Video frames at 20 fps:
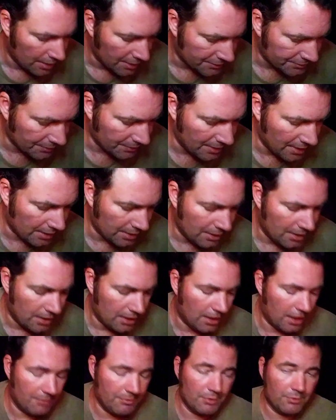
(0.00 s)
So yeah,
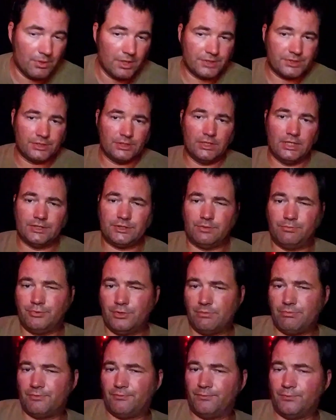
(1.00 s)
I've been watching Alaska
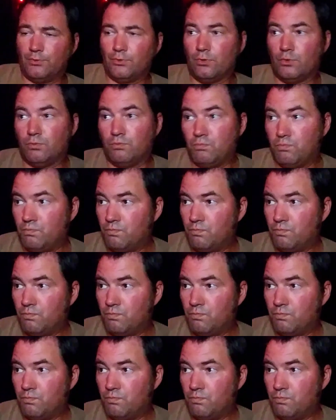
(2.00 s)
Prepper for